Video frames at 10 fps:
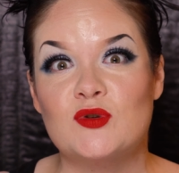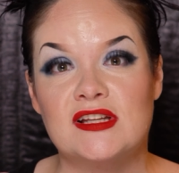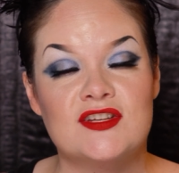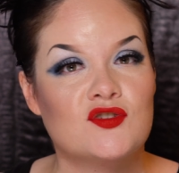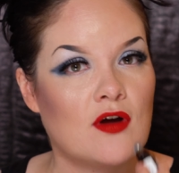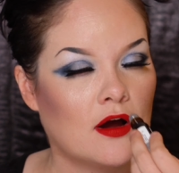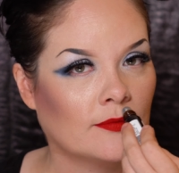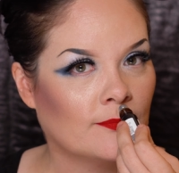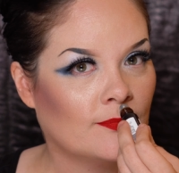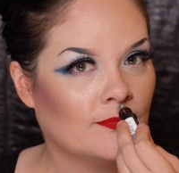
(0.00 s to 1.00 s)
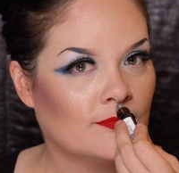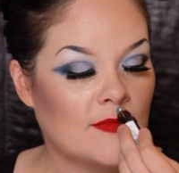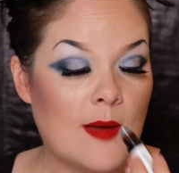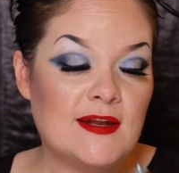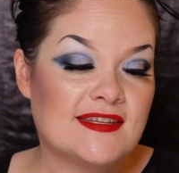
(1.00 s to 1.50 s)
really strong.
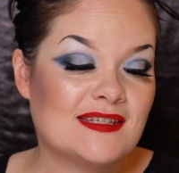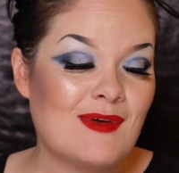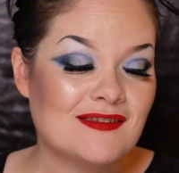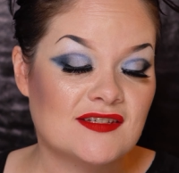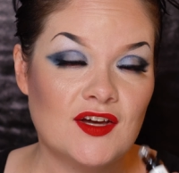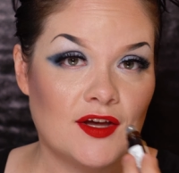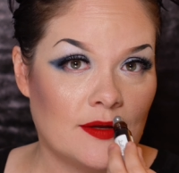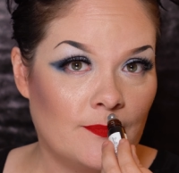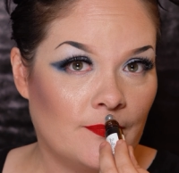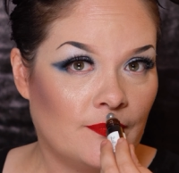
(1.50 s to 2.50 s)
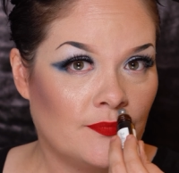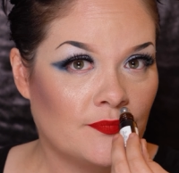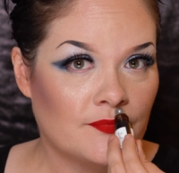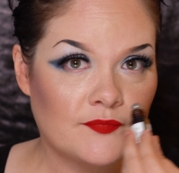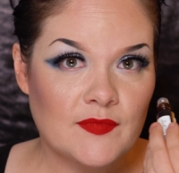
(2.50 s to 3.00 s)
I mean, it smells good.
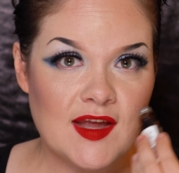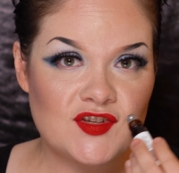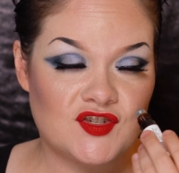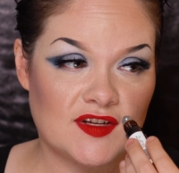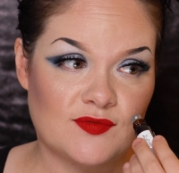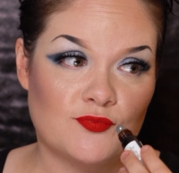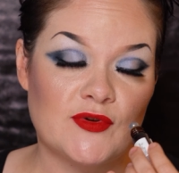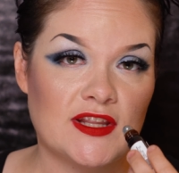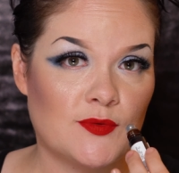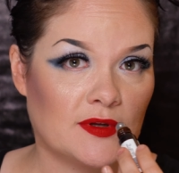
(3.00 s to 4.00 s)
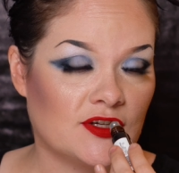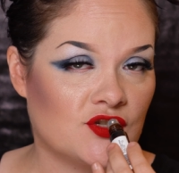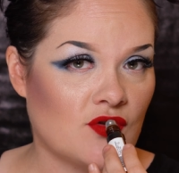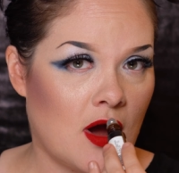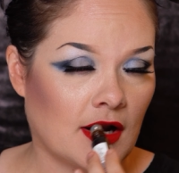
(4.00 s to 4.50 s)
It's just really, really
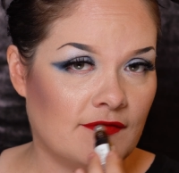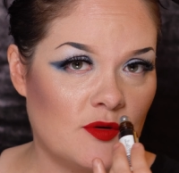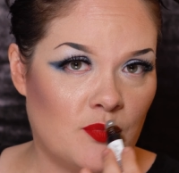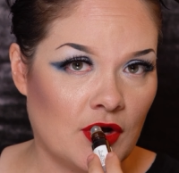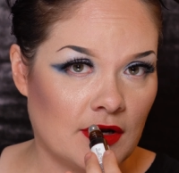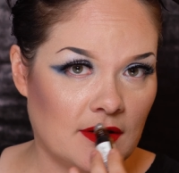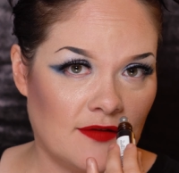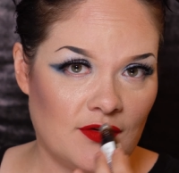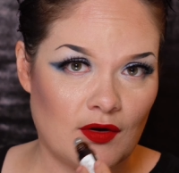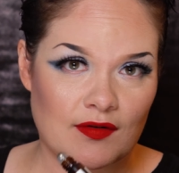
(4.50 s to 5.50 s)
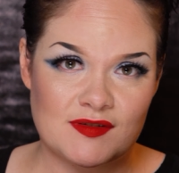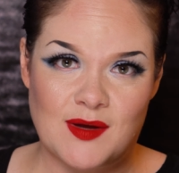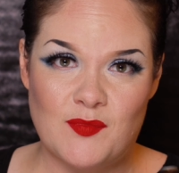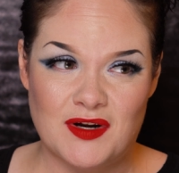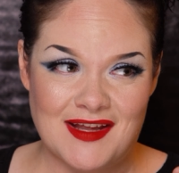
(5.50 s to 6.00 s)
strong. And if you're
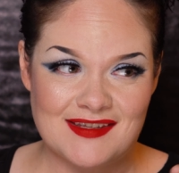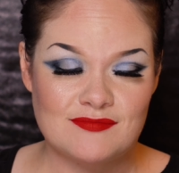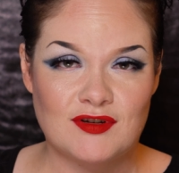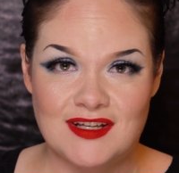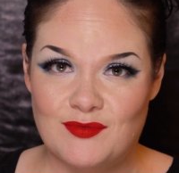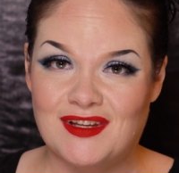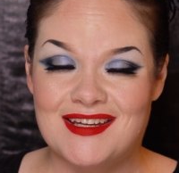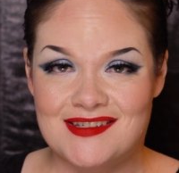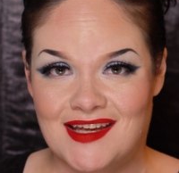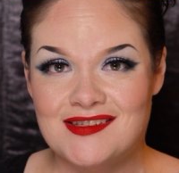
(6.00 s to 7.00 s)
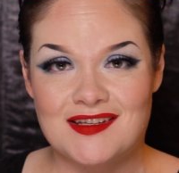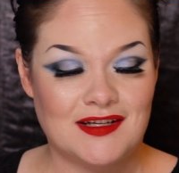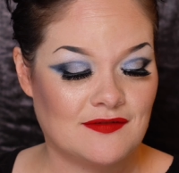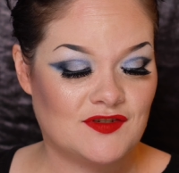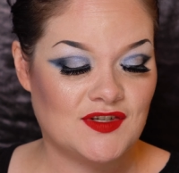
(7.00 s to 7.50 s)
someone that's really, really
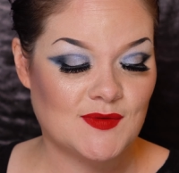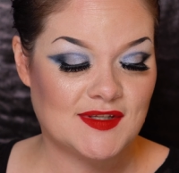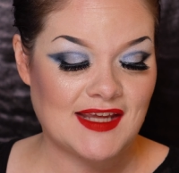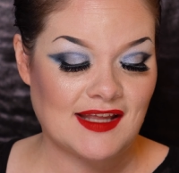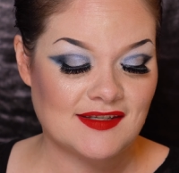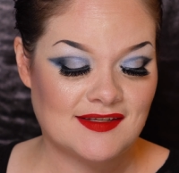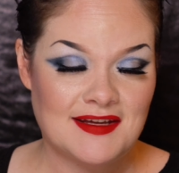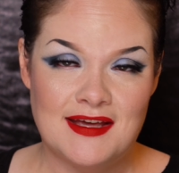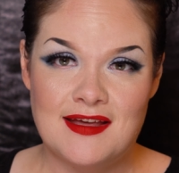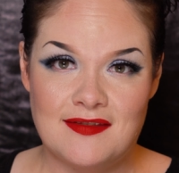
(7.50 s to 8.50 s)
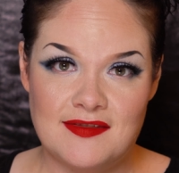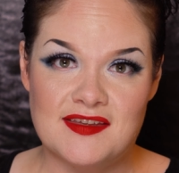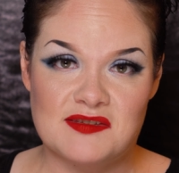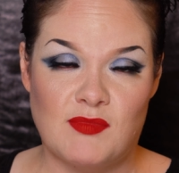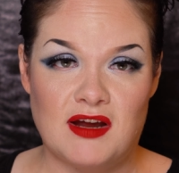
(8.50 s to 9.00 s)
sensitive to scents,
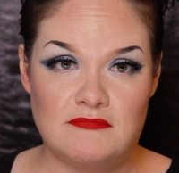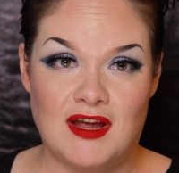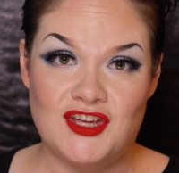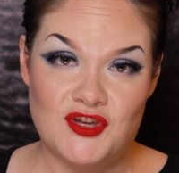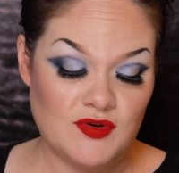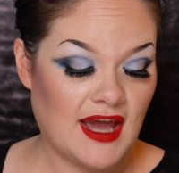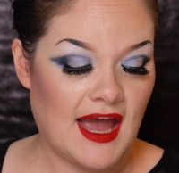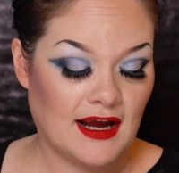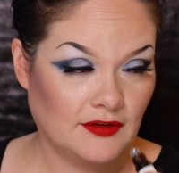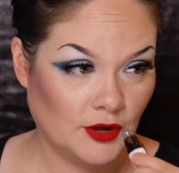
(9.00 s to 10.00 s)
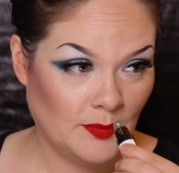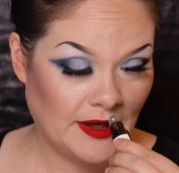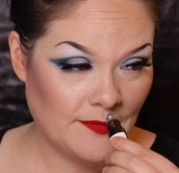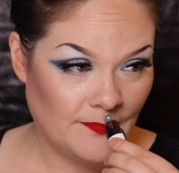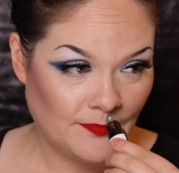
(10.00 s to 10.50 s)
this might make you gag a little
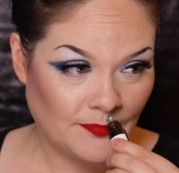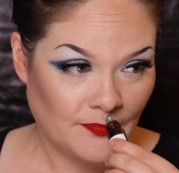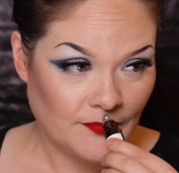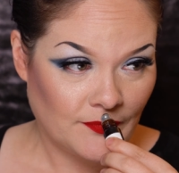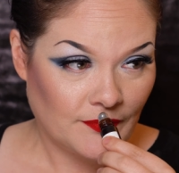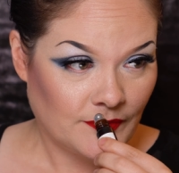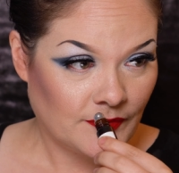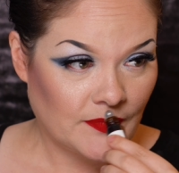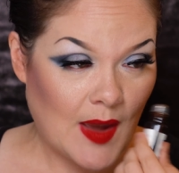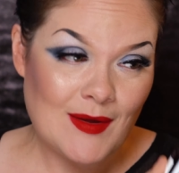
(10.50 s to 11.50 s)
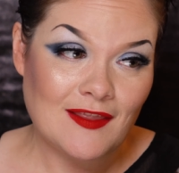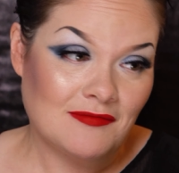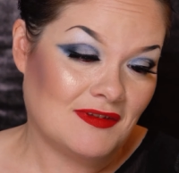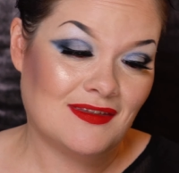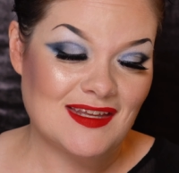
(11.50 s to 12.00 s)
bit. I
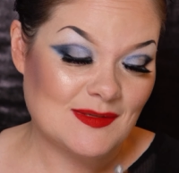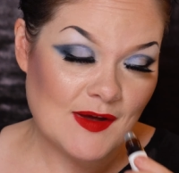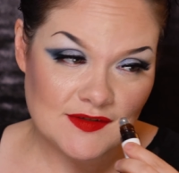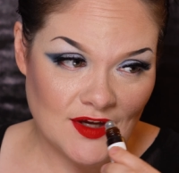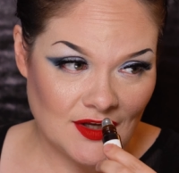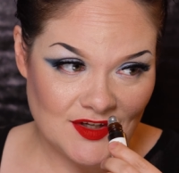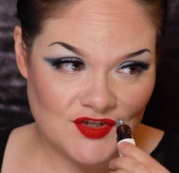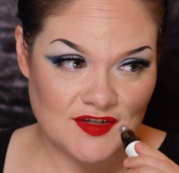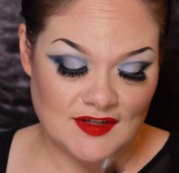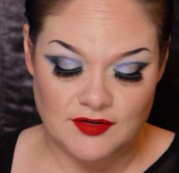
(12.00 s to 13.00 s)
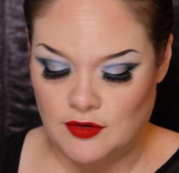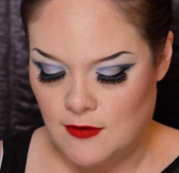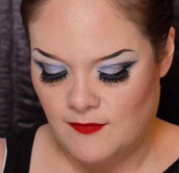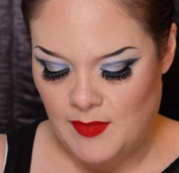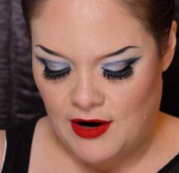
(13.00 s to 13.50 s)
mean, it smells good. It's just a little
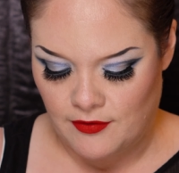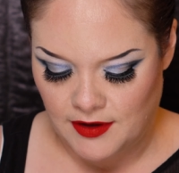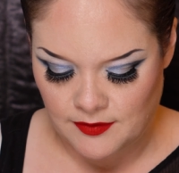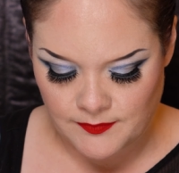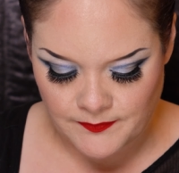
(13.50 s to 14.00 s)
overpowering.